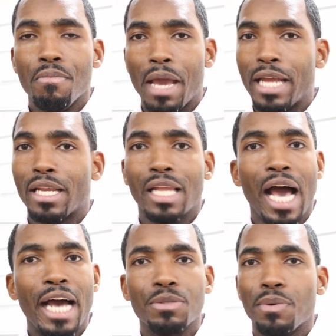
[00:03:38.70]
and the
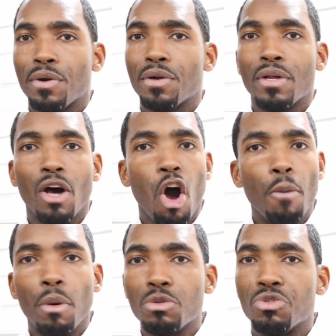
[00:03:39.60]
lines were
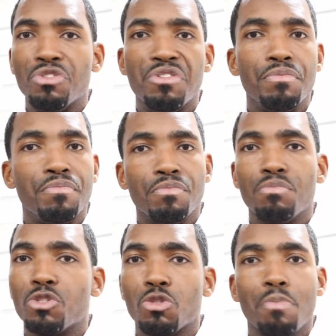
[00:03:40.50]
almost
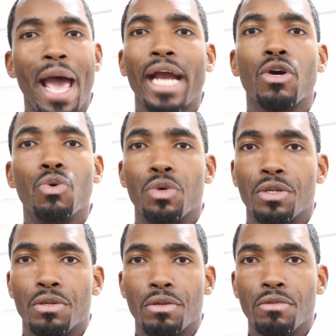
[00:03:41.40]
smack on.
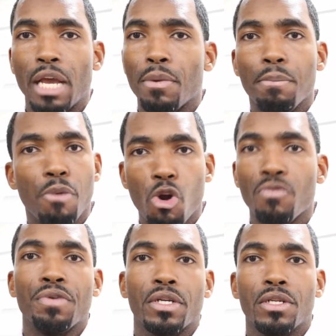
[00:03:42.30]
They were
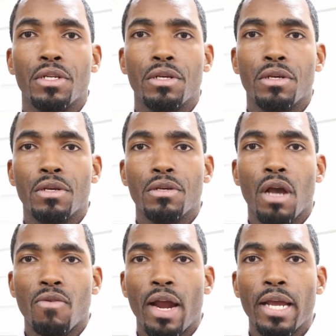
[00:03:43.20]
perfect.
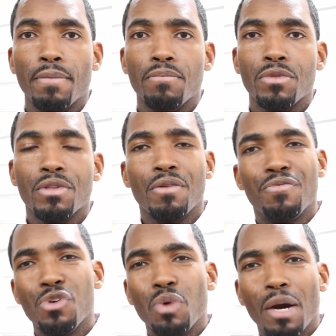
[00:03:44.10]
All right?
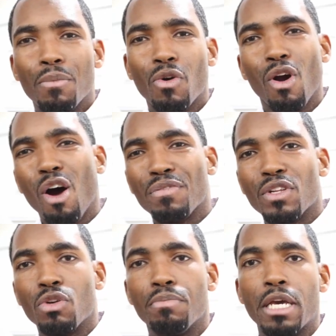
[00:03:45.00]
Few of them were off a
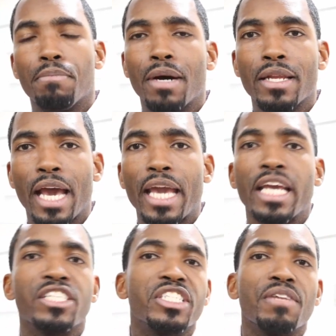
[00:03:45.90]
little bit, but hey,
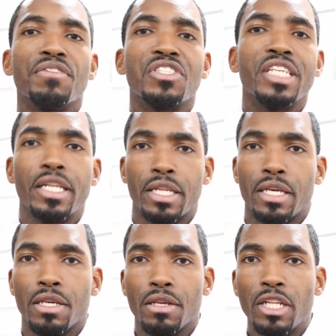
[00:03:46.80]
it's in a
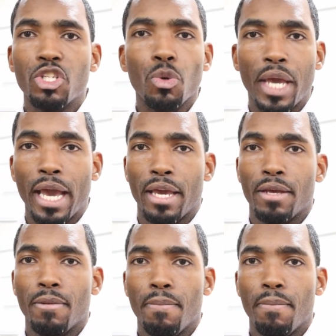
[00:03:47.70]
vicinity. It's okay.